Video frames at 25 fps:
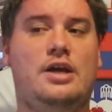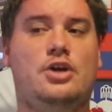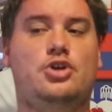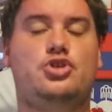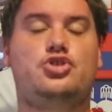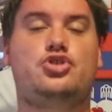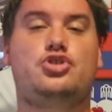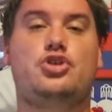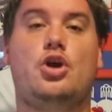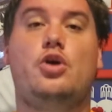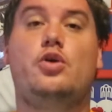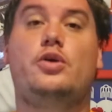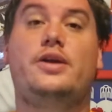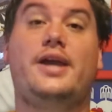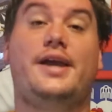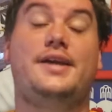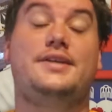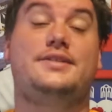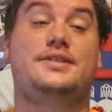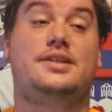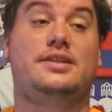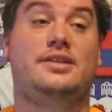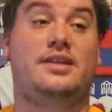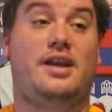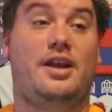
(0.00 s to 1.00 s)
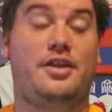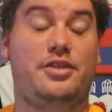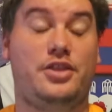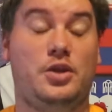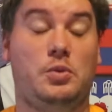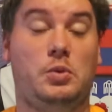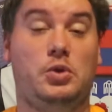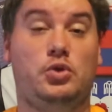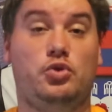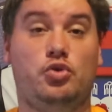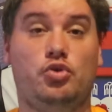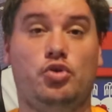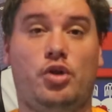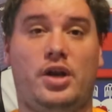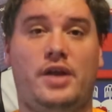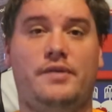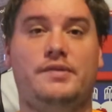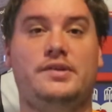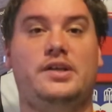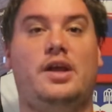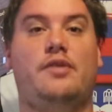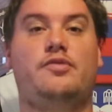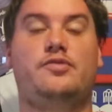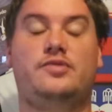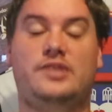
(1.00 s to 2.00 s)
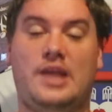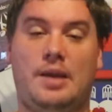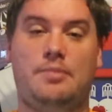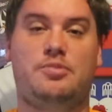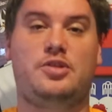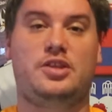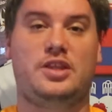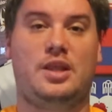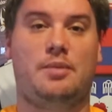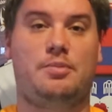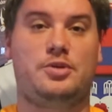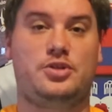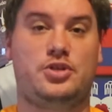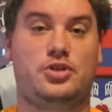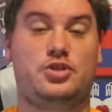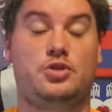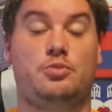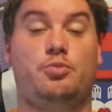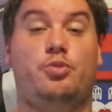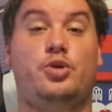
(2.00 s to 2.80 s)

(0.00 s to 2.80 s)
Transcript: showcasing that I think we do not have enough depth in that position.